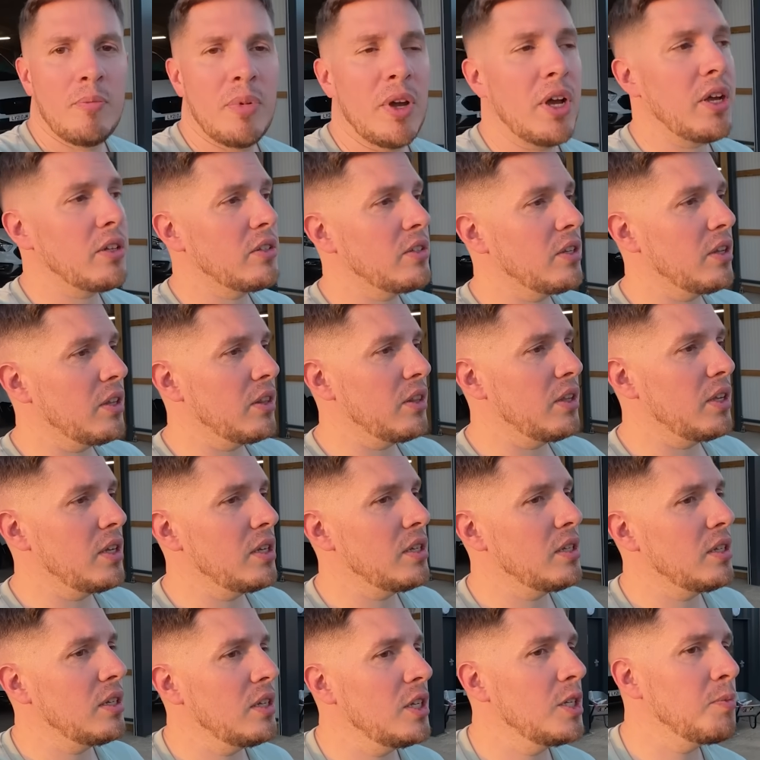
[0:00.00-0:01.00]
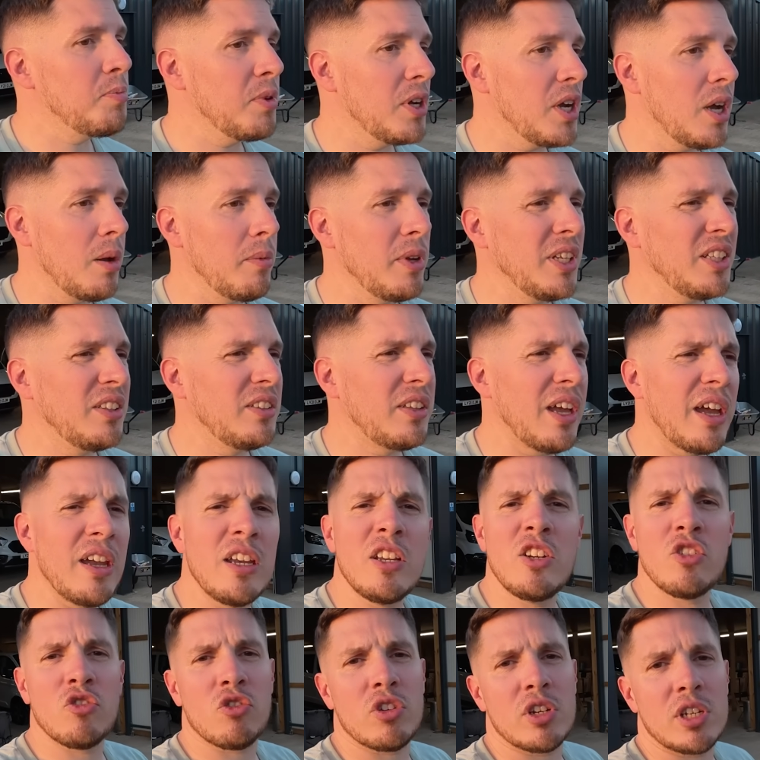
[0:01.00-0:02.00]
But this is becoming
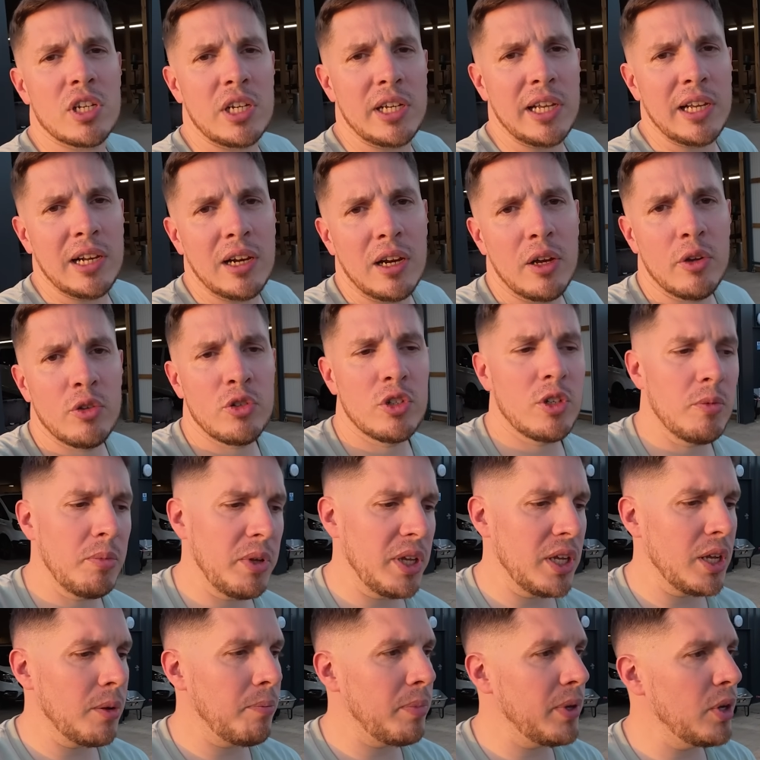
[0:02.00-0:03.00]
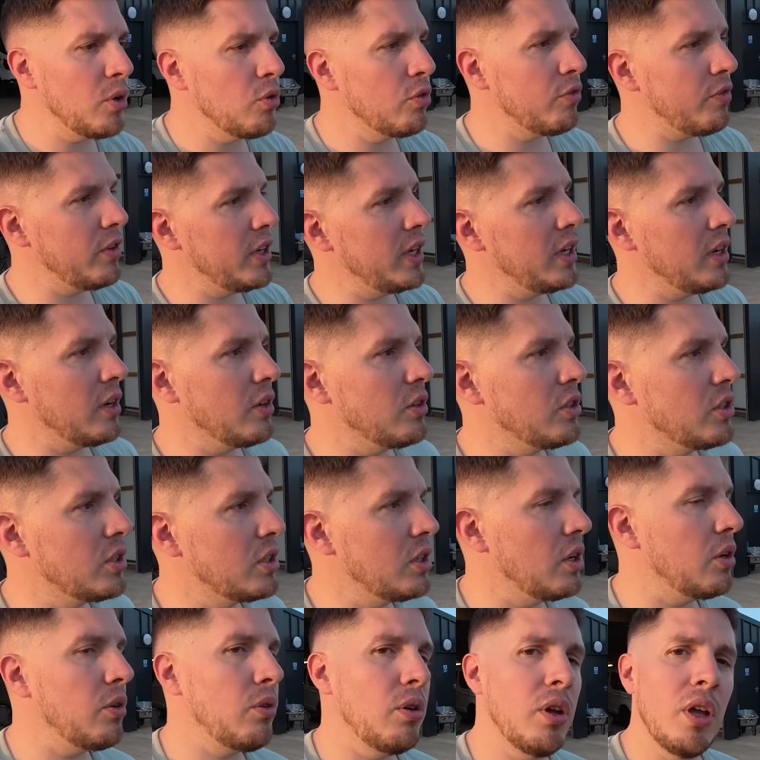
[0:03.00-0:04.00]
dangerously close to being a build video,
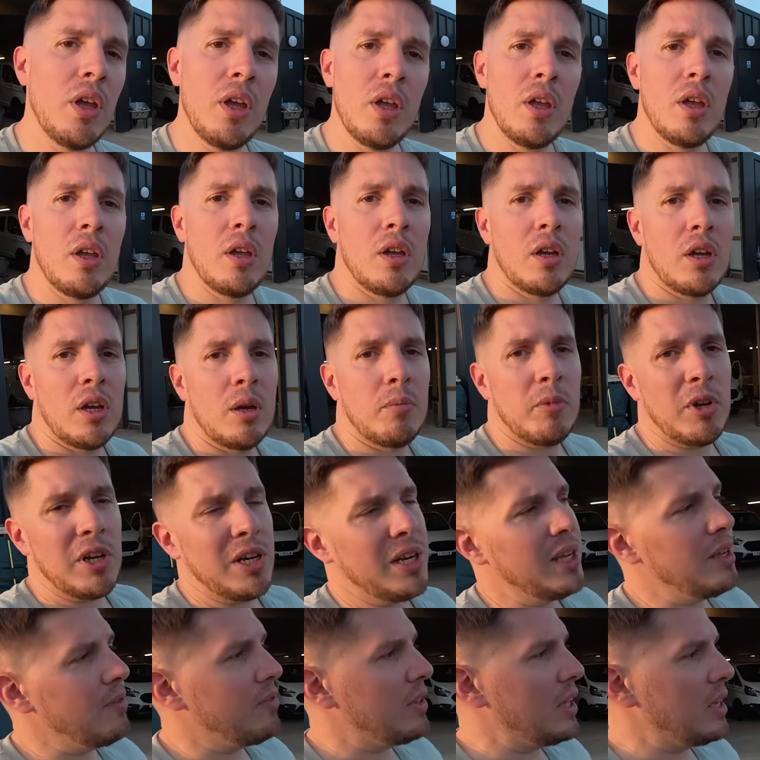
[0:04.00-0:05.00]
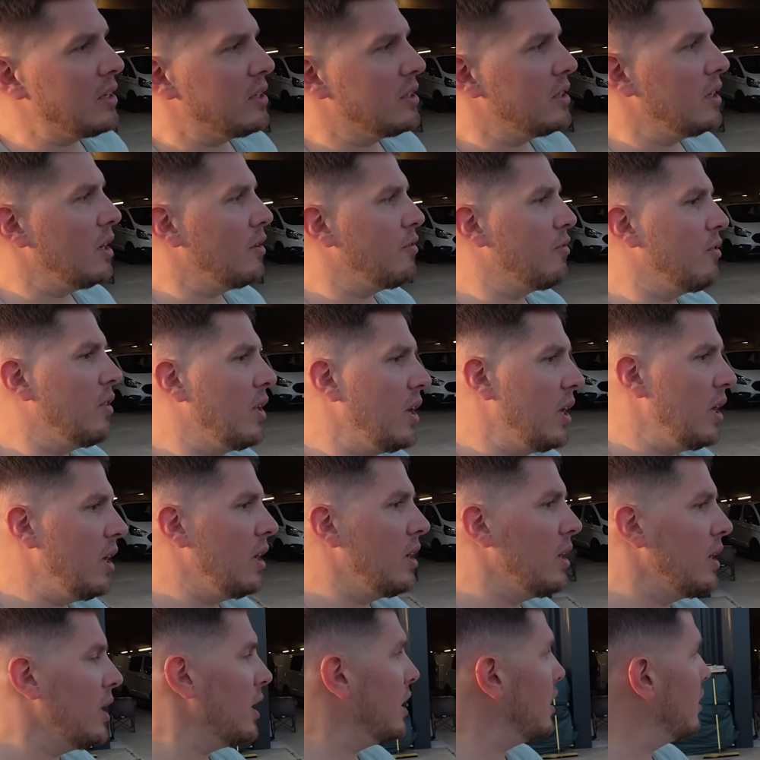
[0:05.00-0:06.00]
so I'm going to leave that stuff
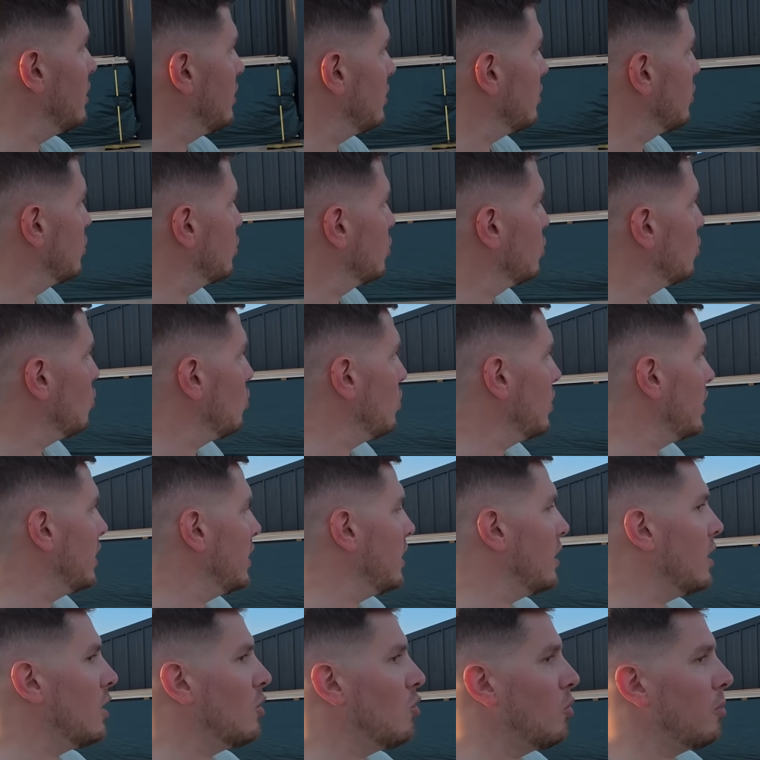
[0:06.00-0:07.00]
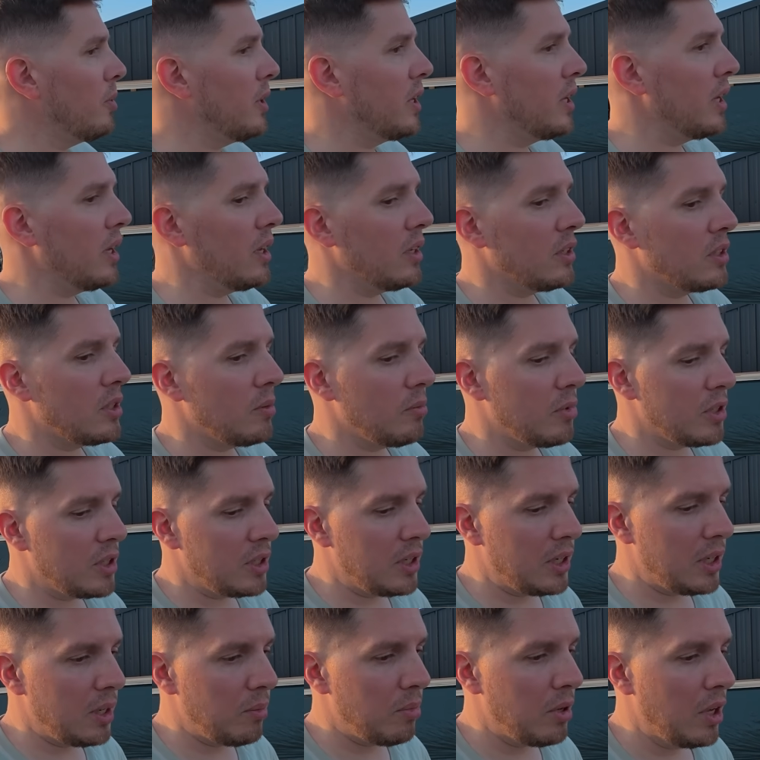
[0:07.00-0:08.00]
there, and shortly I will be getting some
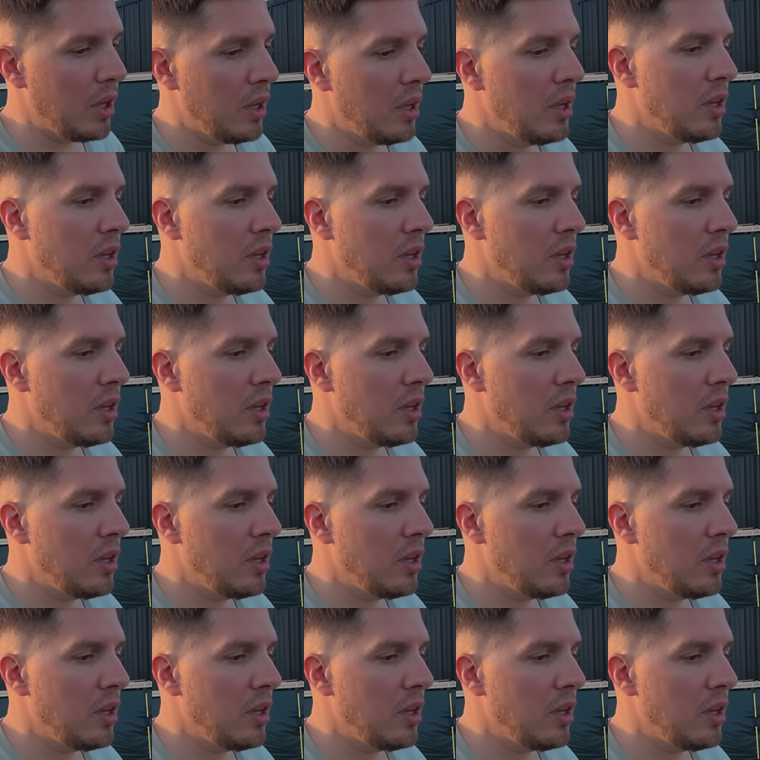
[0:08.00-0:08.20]
sleep.